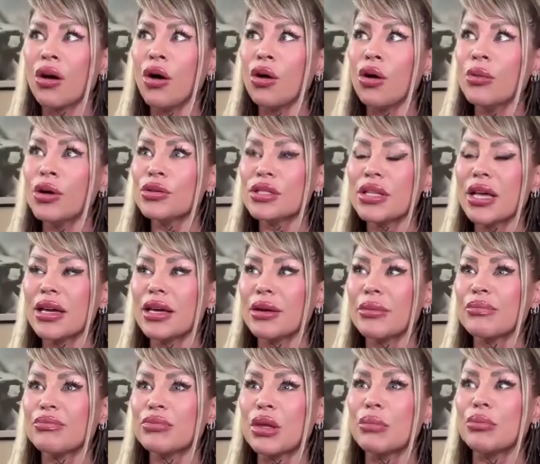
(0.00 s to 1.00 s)
almost
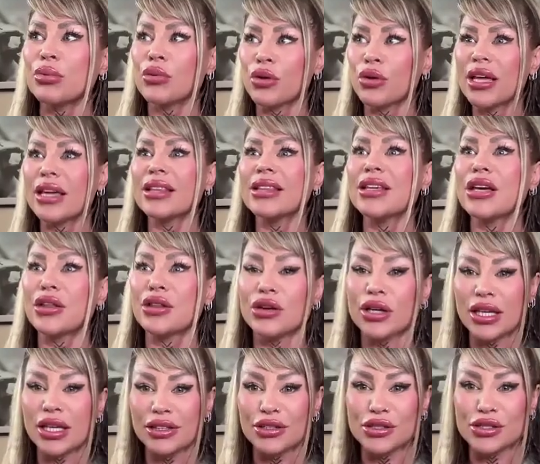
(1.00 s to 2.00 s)
like bring the other
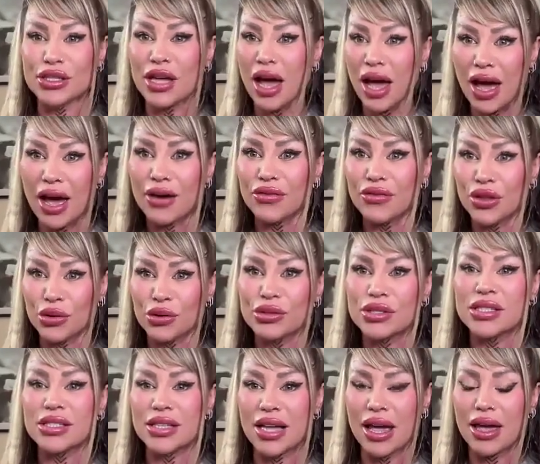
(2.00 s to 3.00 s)
healers that have
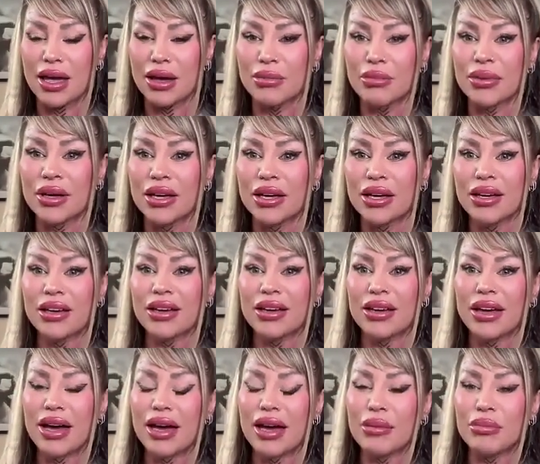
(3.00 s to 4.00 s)
those same
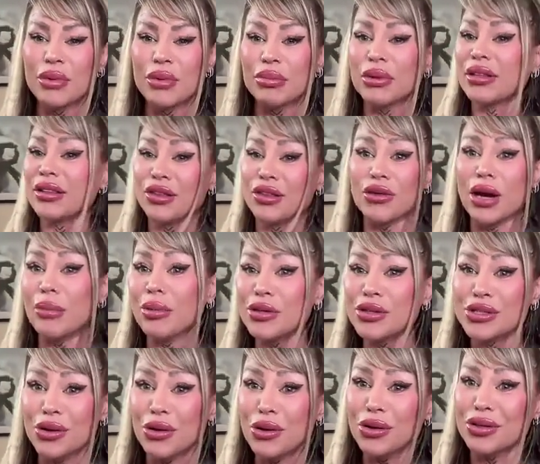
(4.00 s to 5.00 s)
the rebel
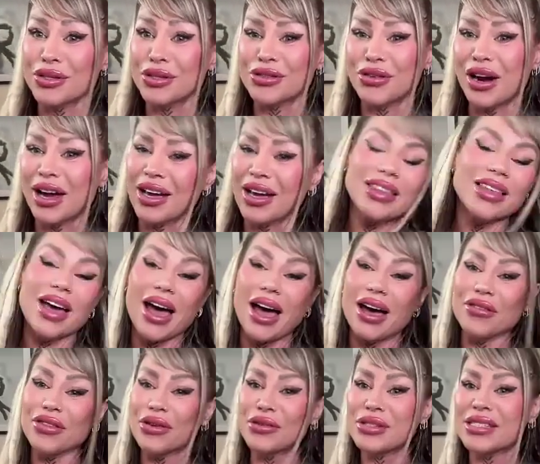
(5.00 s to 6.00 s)
souls, right? That
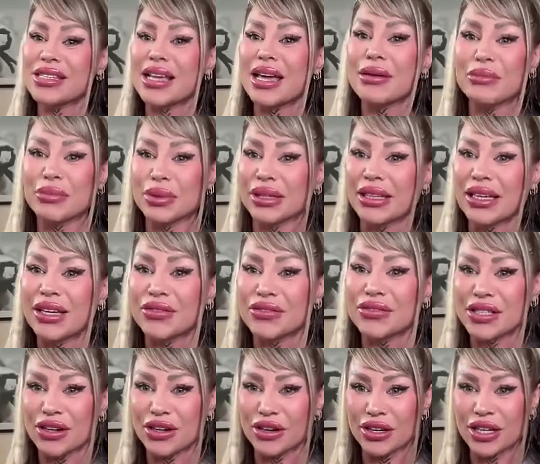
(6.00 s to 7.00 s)
have those same
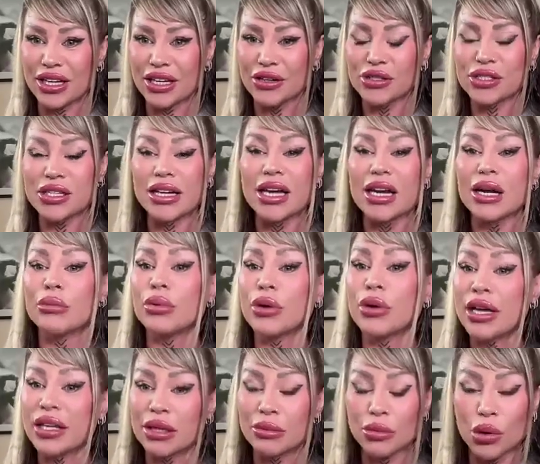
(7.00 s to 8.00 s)
beliefs that are here to kind of
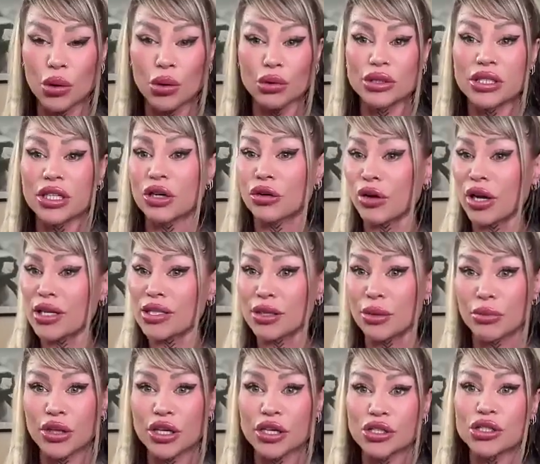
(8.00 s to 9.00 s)
break the mold and create
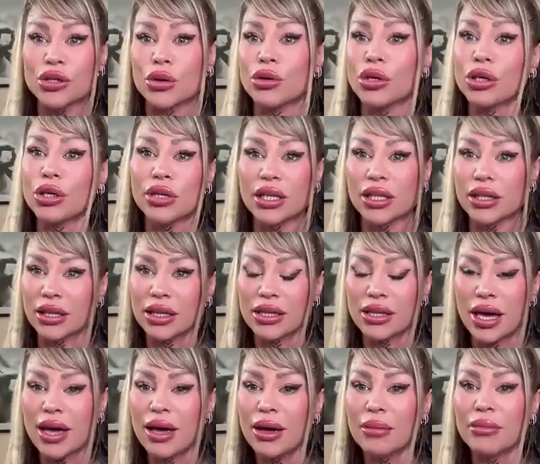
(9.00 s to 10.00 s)
something so uniquely
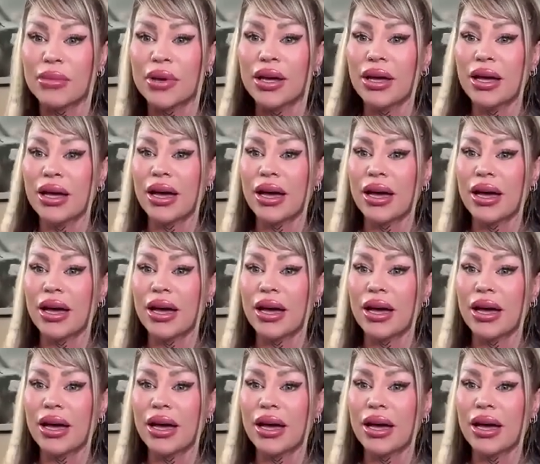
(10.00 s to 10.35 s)
them.